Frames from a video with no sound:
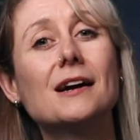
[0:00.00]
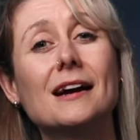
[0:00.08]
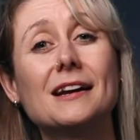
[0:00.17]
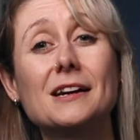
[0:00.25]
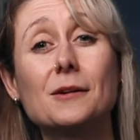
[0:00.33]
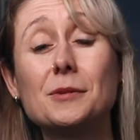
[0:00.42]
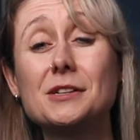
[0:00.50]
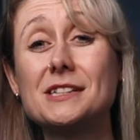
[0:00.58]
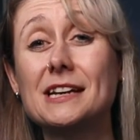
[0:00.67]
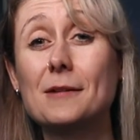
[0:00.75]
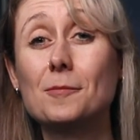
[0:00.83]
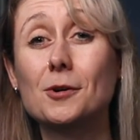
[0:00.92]
and help you to
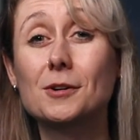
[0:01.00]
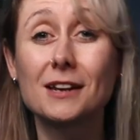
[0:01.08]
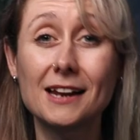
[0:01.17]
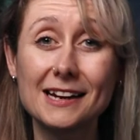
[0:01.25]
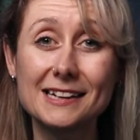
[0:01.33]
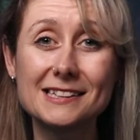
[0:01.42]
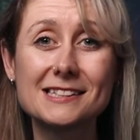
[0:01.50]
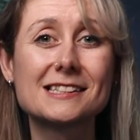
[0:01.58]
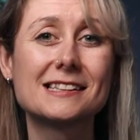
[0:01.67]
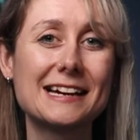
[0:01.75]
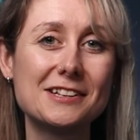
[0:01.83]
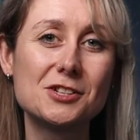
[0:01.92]
get more clients
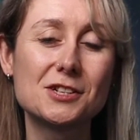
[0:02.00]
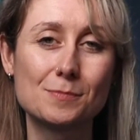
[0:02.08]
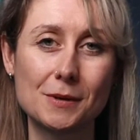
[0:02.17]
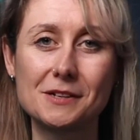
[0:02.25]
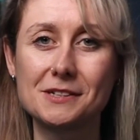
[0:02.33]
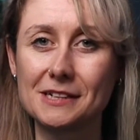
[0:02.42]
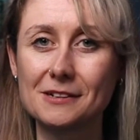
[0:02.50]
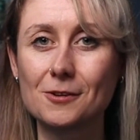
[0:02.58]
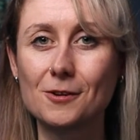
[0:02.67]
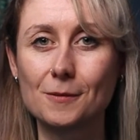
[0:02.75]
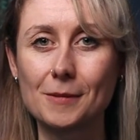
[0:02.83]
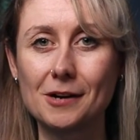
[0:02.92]
than just posting
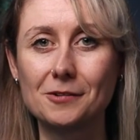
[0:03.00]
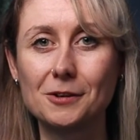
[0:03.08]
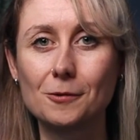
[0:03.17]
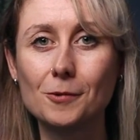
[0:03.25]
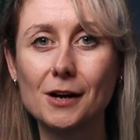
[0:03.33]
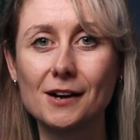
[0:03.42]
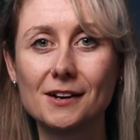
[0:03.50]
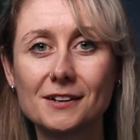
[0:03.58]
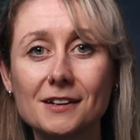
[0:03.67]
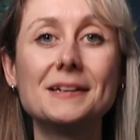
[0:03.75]
all about your work.